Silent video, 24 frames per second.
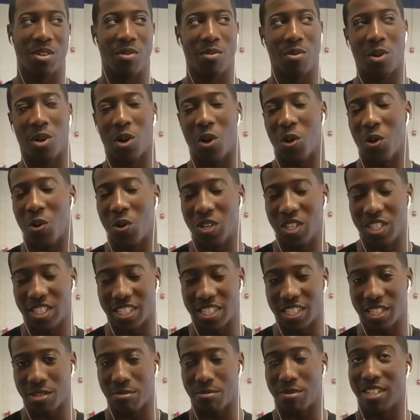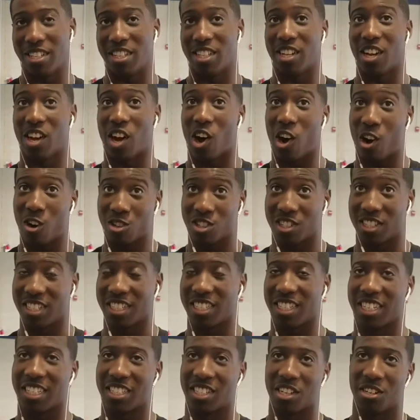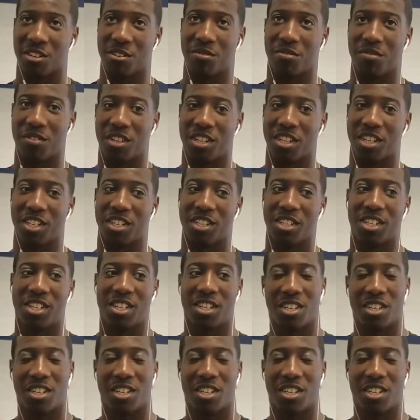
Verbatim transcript: We're the only team in Austin that's undefeated,